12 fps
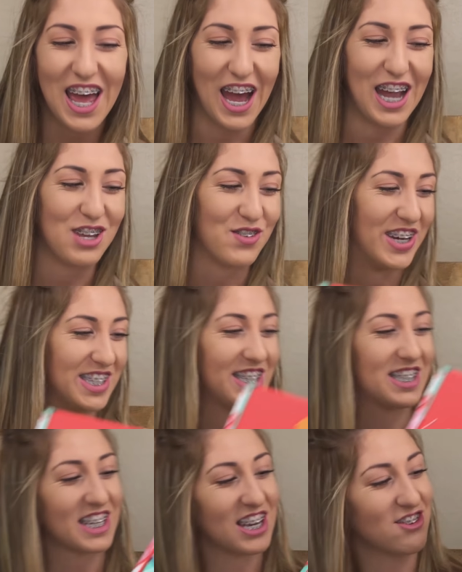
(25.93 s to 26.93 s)
Anyways,
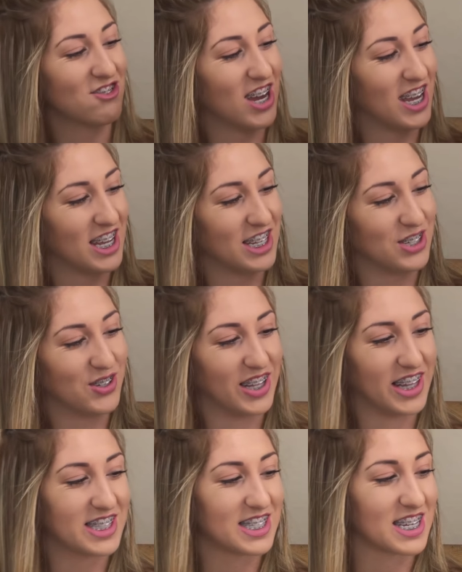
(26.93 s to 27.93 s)
let's get right into it.
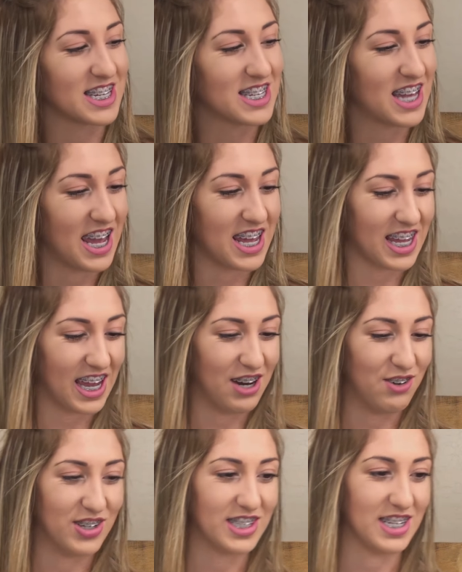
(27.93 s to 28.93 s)
Let's take
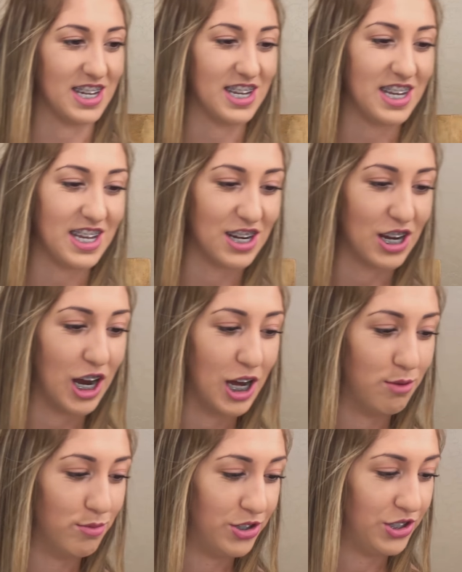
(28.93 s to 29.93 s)
out what's in here.
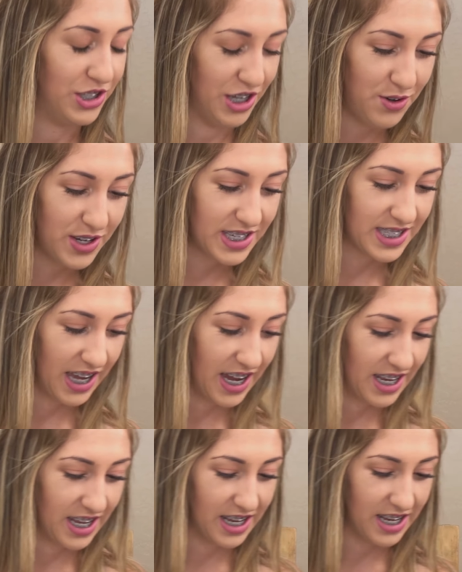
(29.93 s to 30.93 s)
I'm so
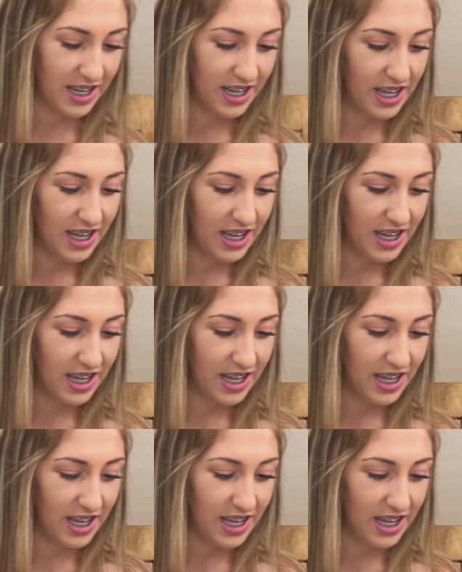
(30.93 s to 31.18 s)
excited.